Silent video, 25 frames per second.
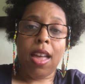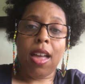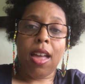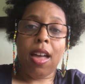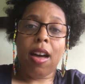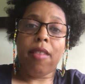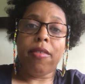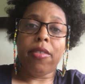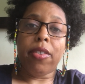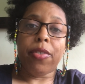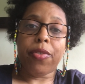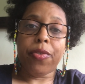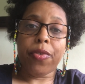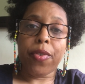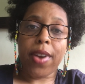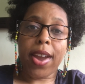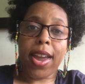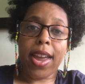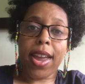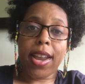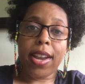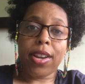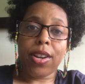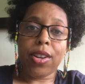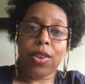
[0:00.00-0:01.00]
of a
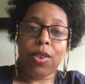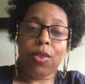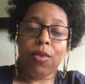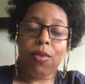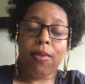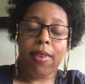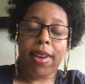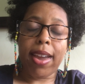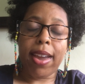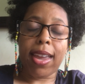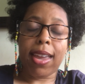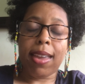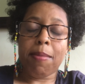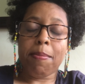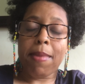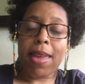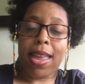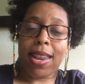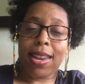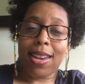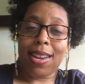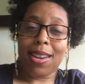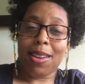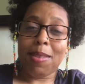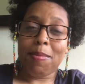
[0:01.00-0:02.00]
friend who
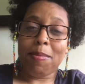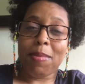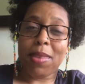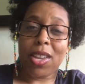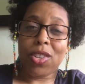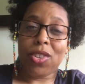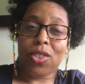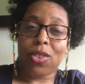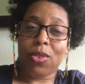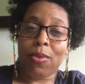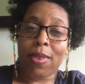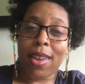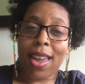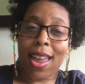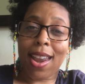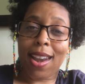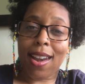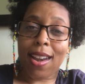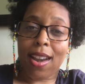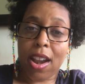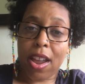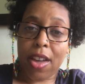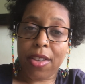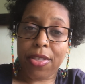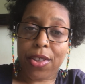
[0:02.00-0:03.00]
recommended me to
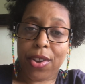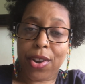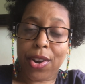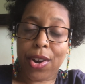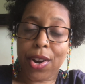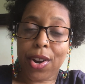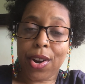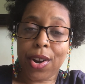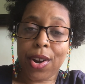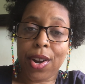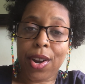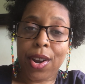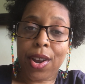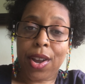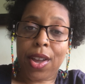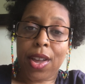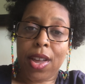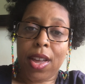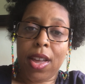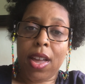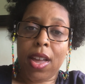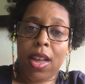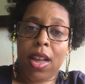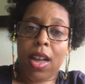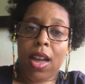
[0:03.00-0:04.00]
another
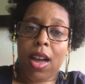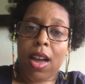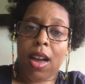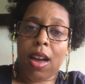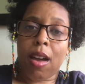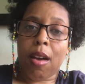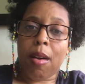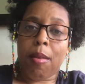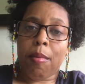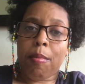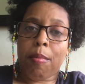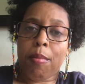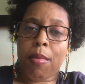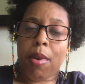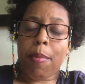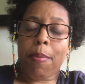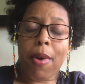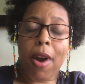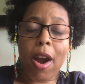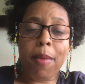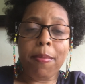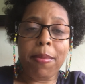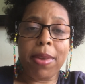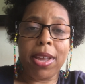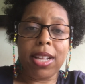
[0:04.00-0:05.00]

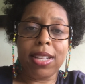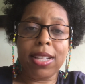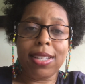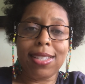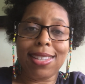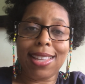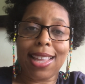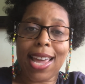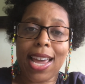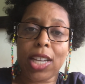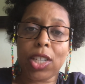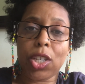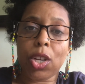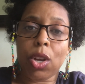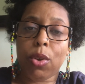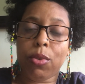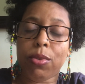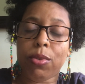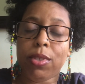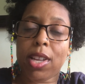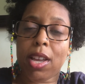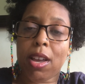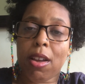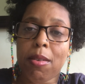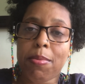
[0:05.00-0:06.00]
apartment /
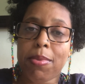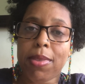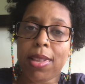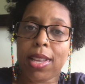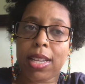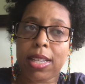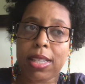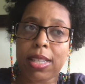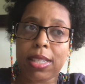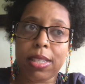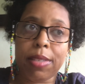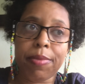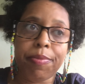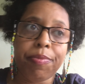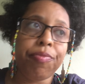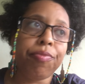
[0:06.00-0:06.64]
hotel place,